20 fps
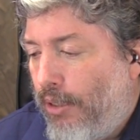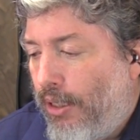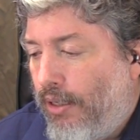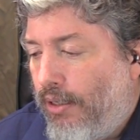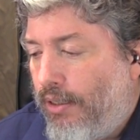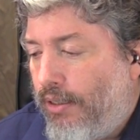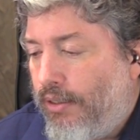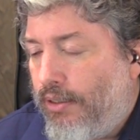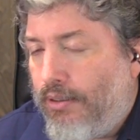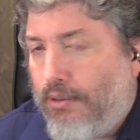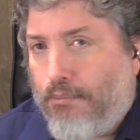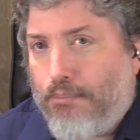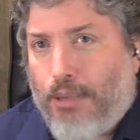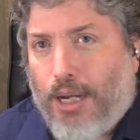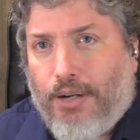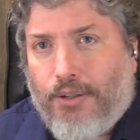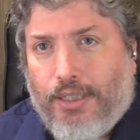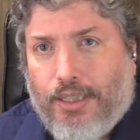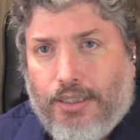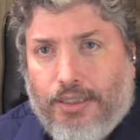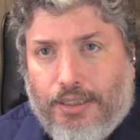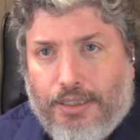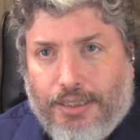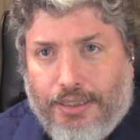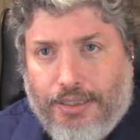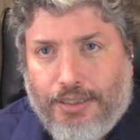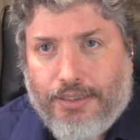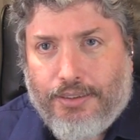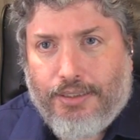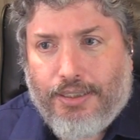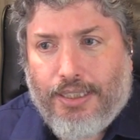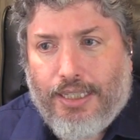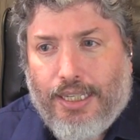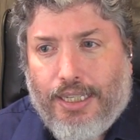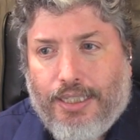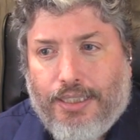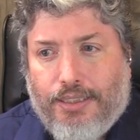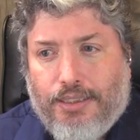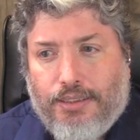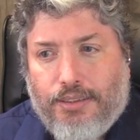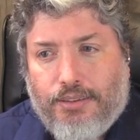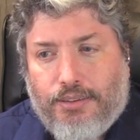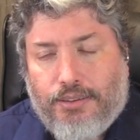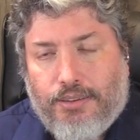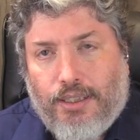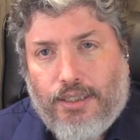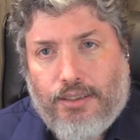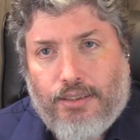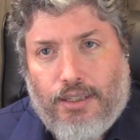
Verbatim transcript: uh, Bar Elohim, a son,